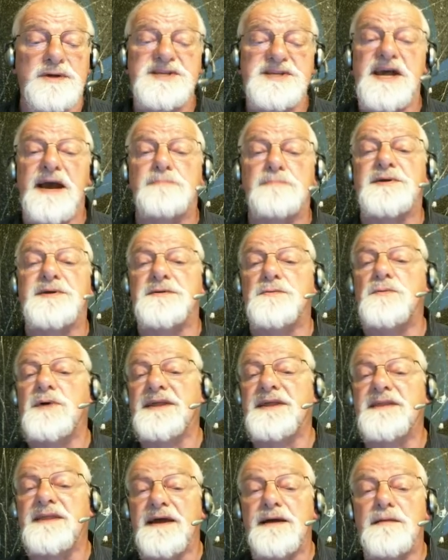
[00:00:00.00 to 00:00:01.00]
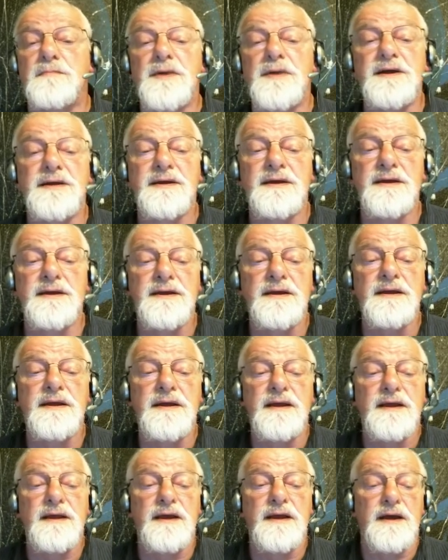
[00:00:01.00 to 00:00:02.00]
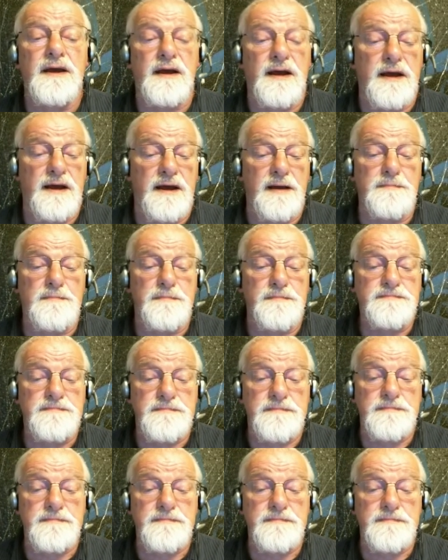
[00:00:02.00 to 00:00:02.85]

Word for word: what's happened with them. Um,